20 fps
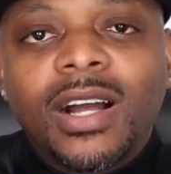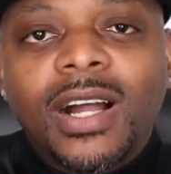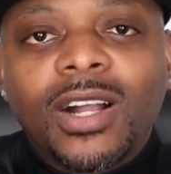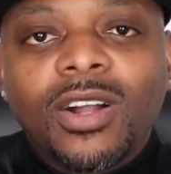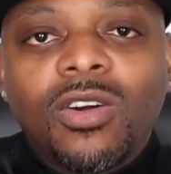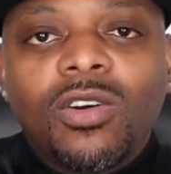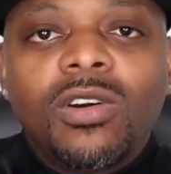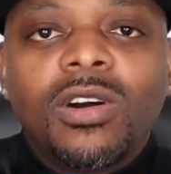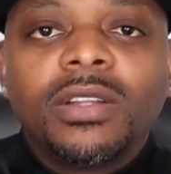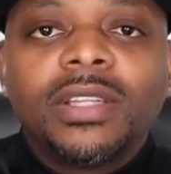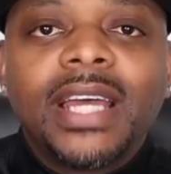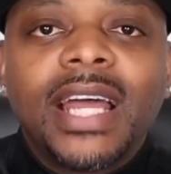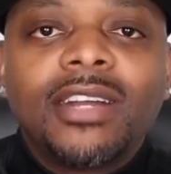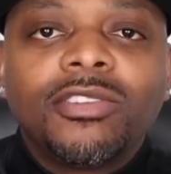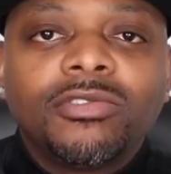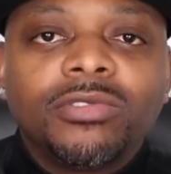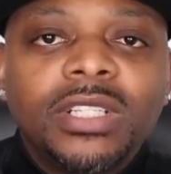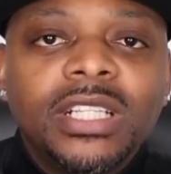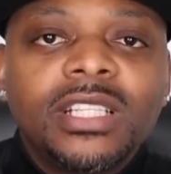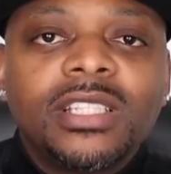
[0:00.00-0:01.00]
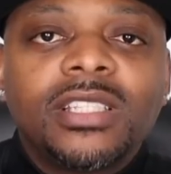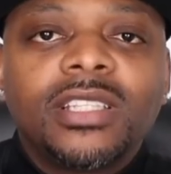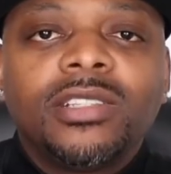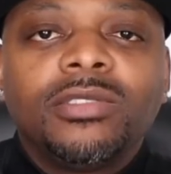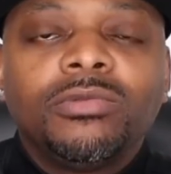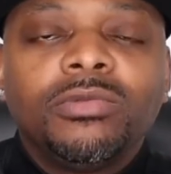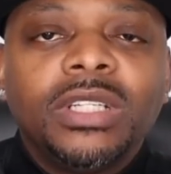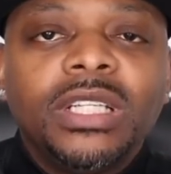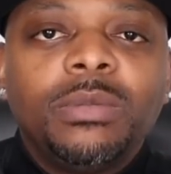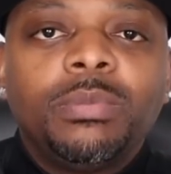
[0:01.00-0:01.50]
I call that rinse
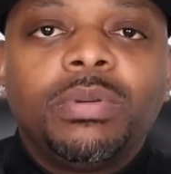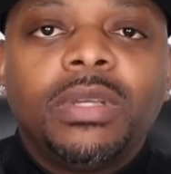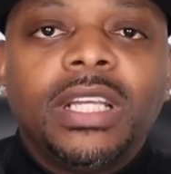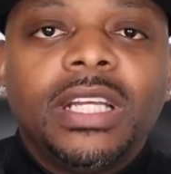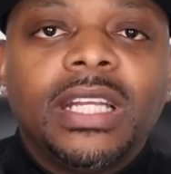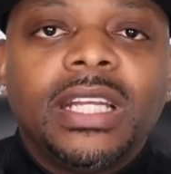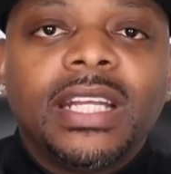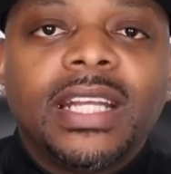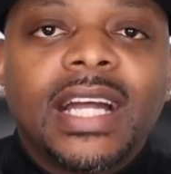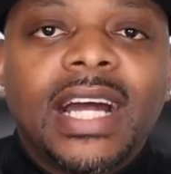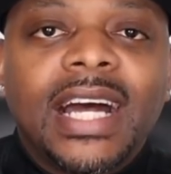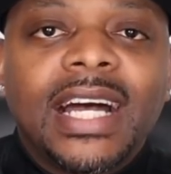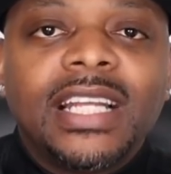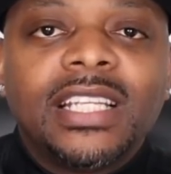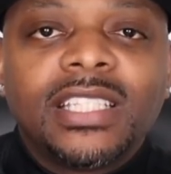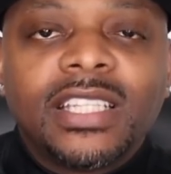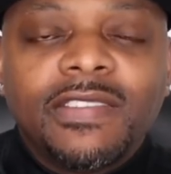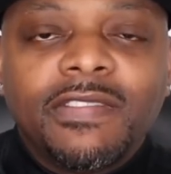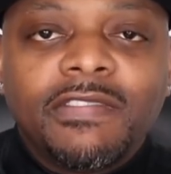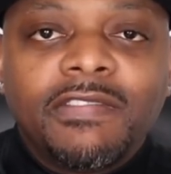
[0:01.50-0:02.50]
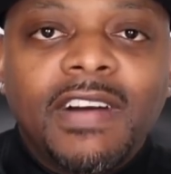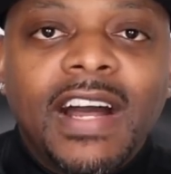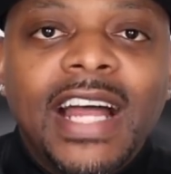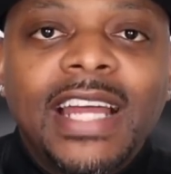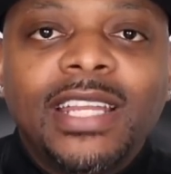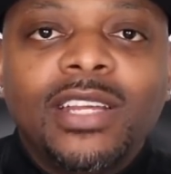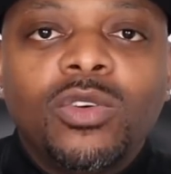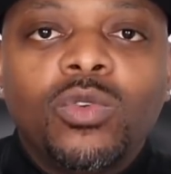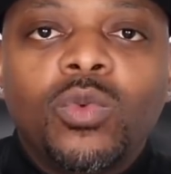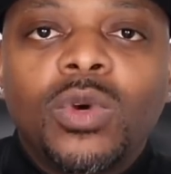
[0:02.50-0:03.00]
and repeating, guys, and
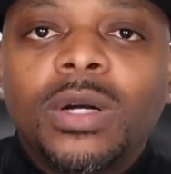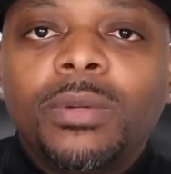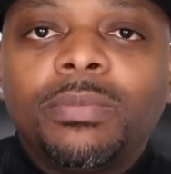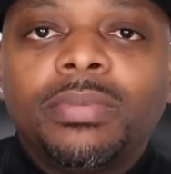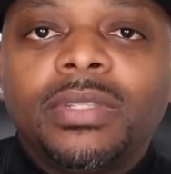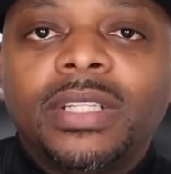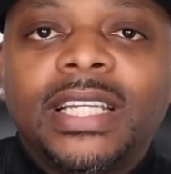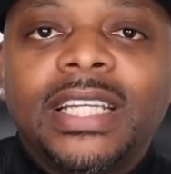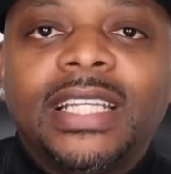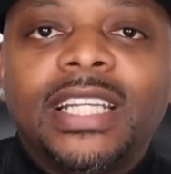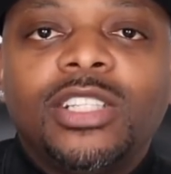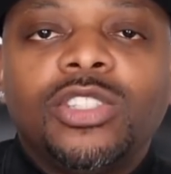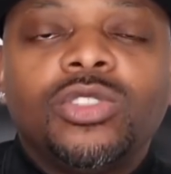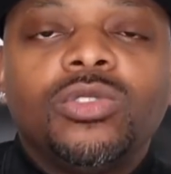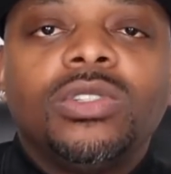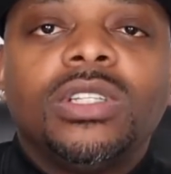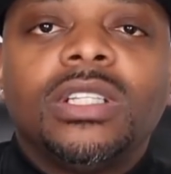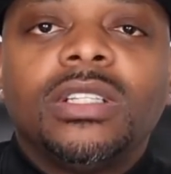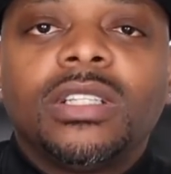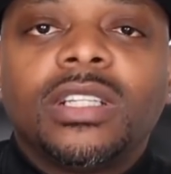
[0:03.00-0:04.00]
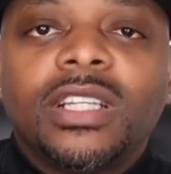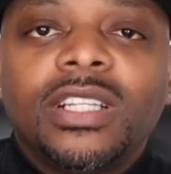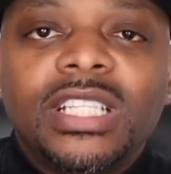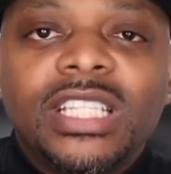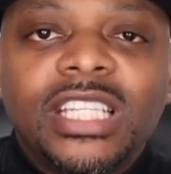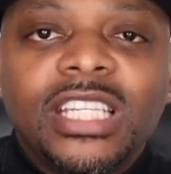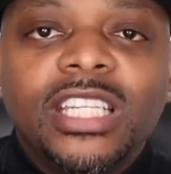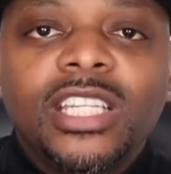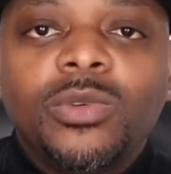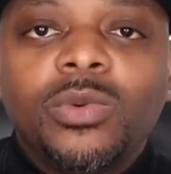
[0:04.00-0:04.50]
finding one play that you can
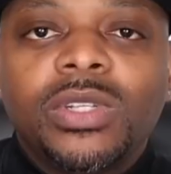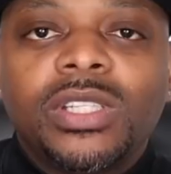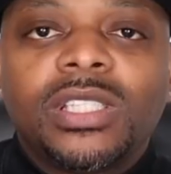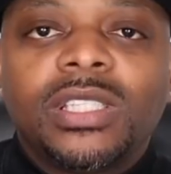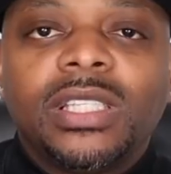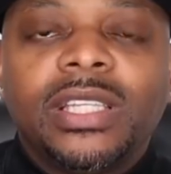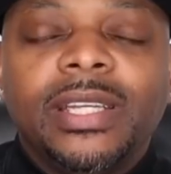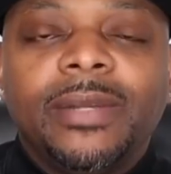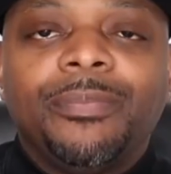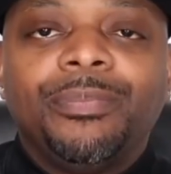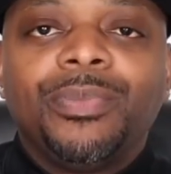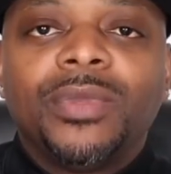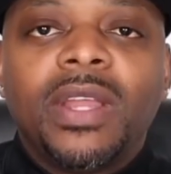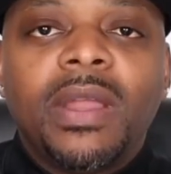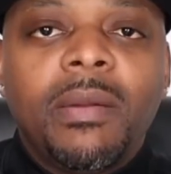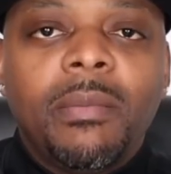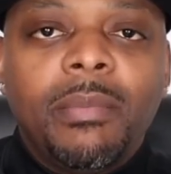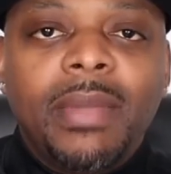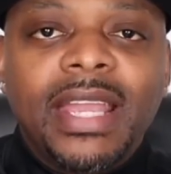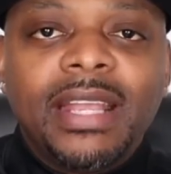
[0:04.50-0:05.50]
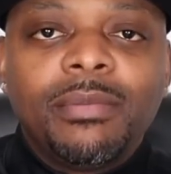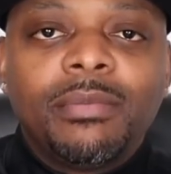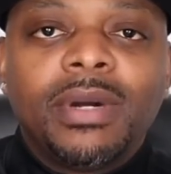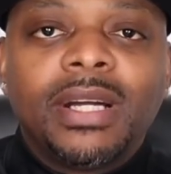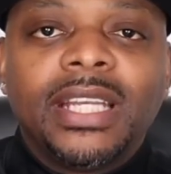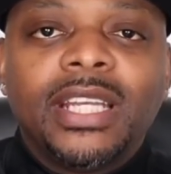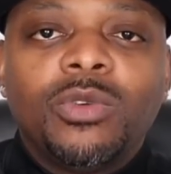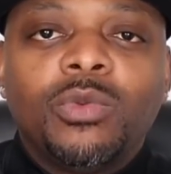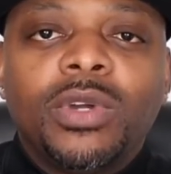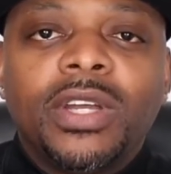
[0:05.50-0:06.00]
continuously make
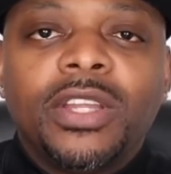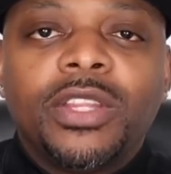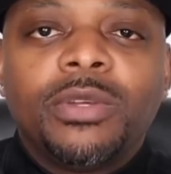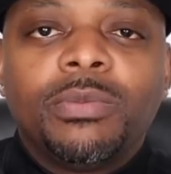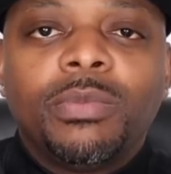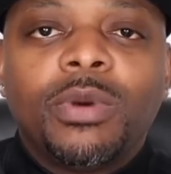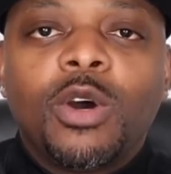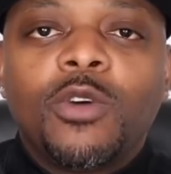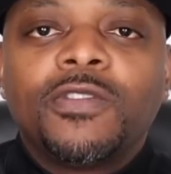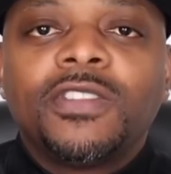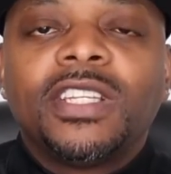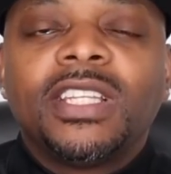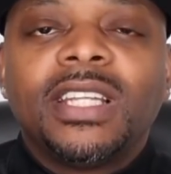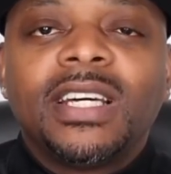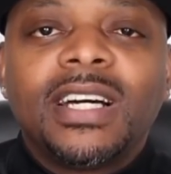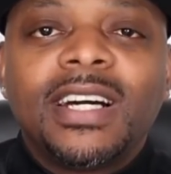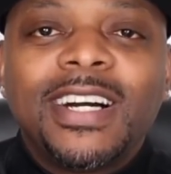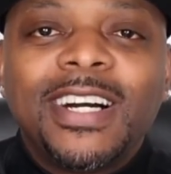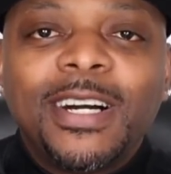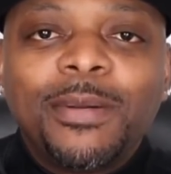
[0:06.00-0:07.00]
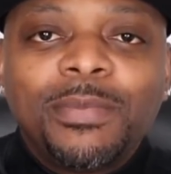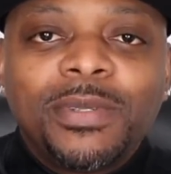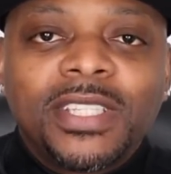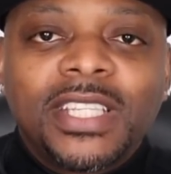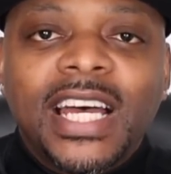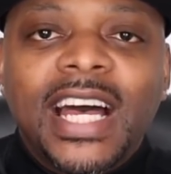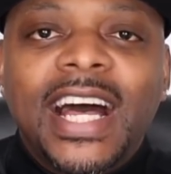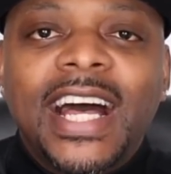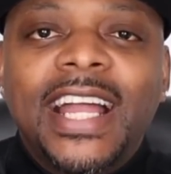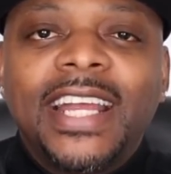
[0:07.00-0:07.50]
money with, both to the
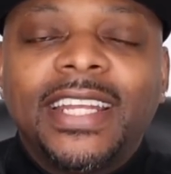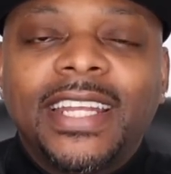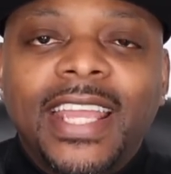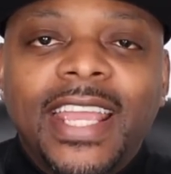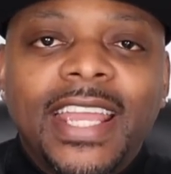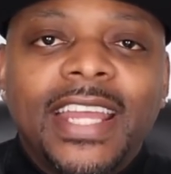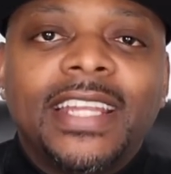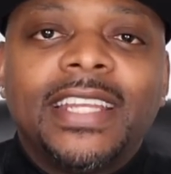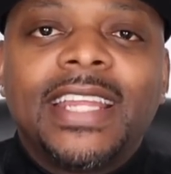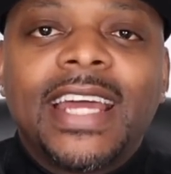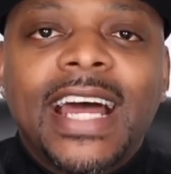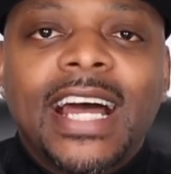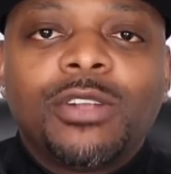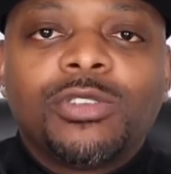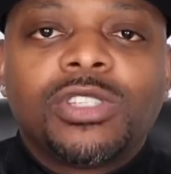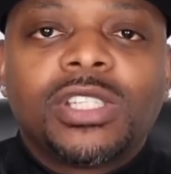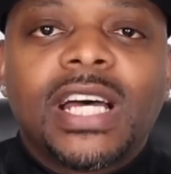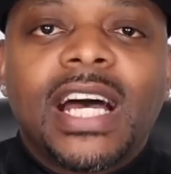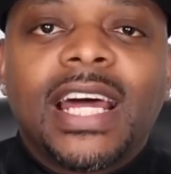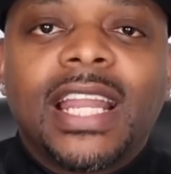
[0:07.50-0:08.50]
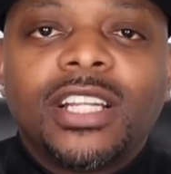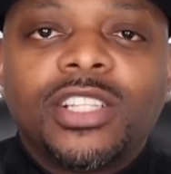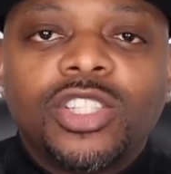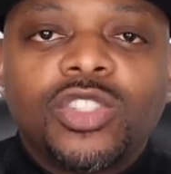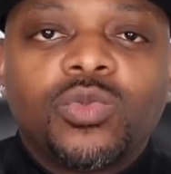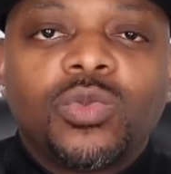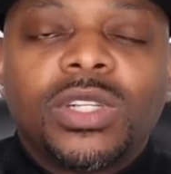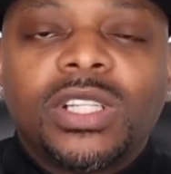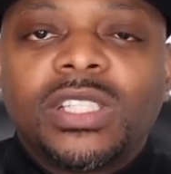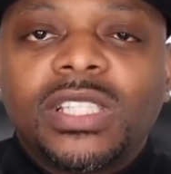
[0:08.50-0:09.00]
upside and downside. I
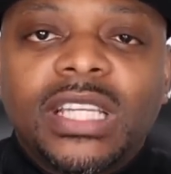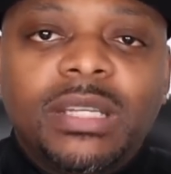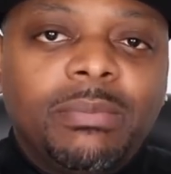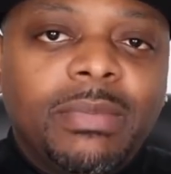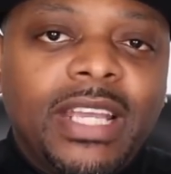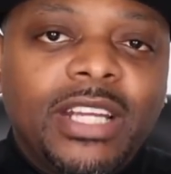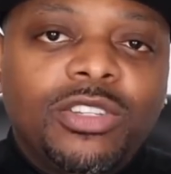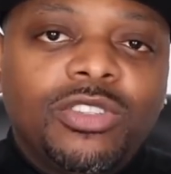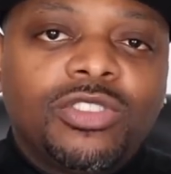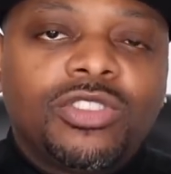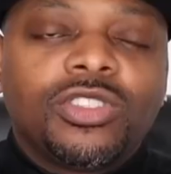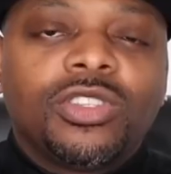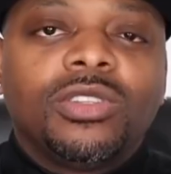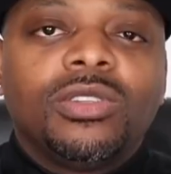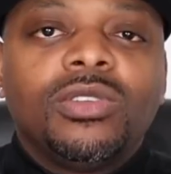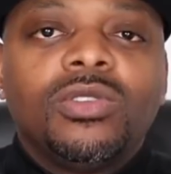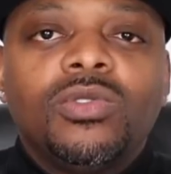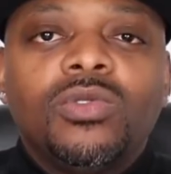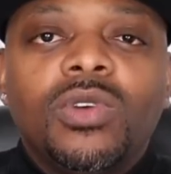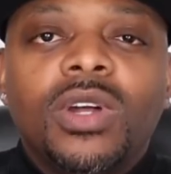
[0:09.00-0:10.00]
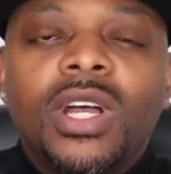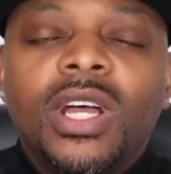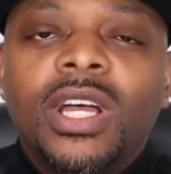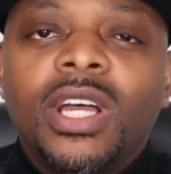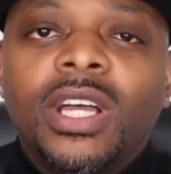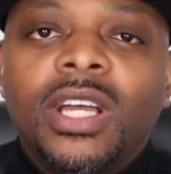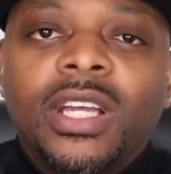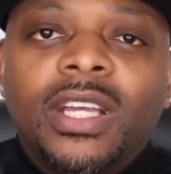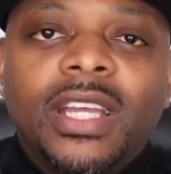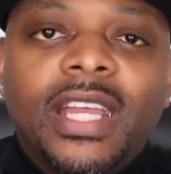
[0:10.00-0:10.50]
just want to say major salute
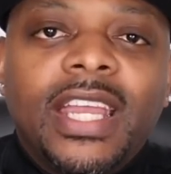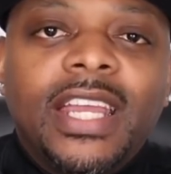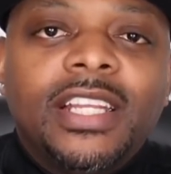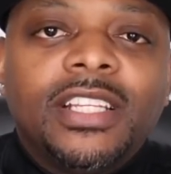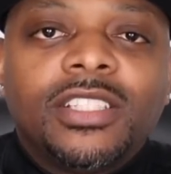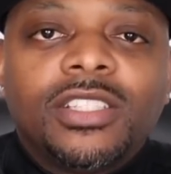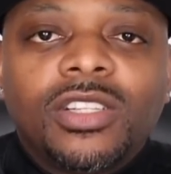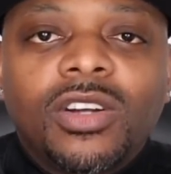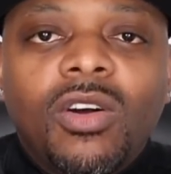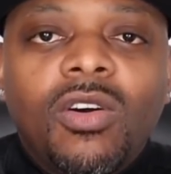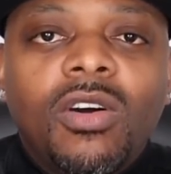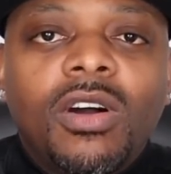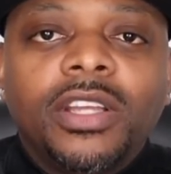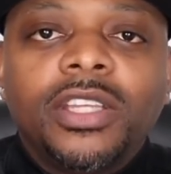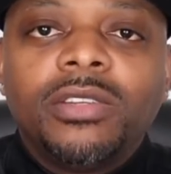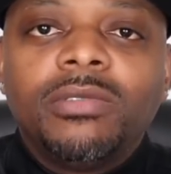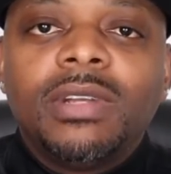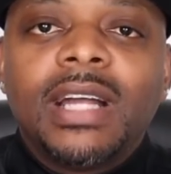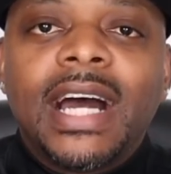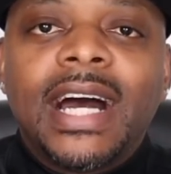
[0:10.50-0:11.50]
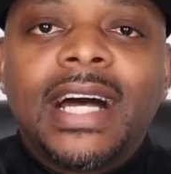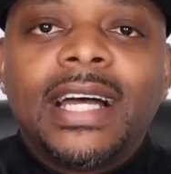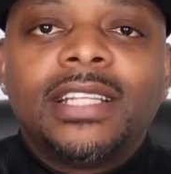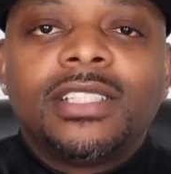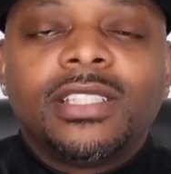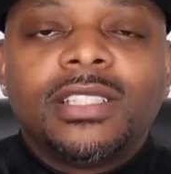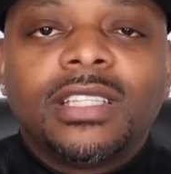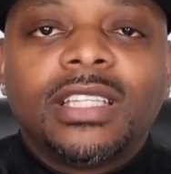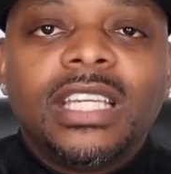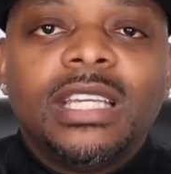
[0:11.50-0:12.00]
and to all you
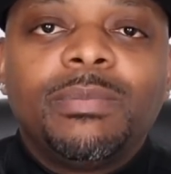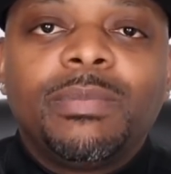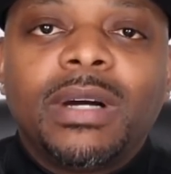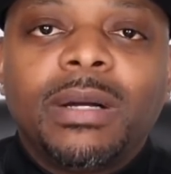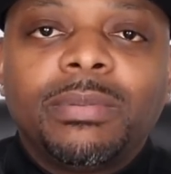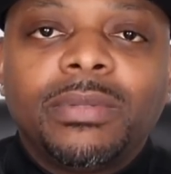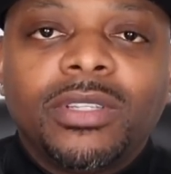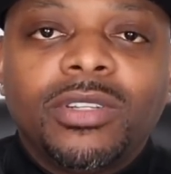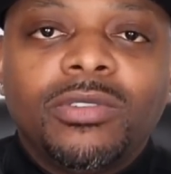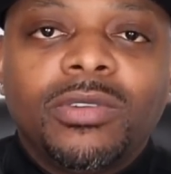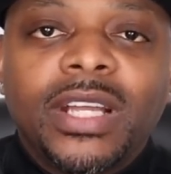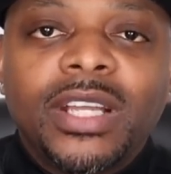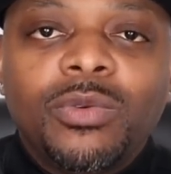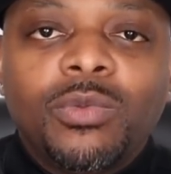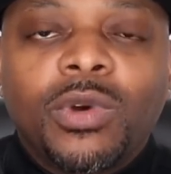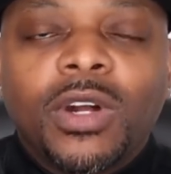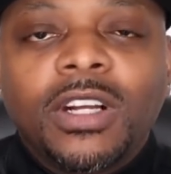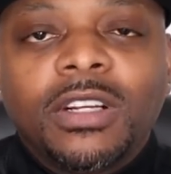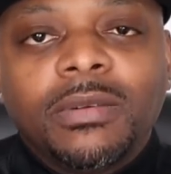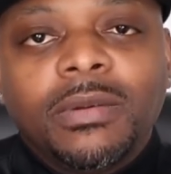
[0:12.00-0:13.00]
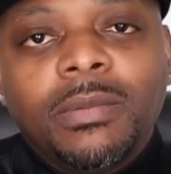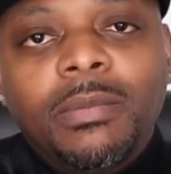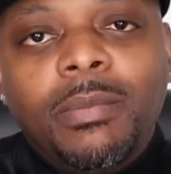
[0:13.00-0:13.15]
guys to keep up the great work.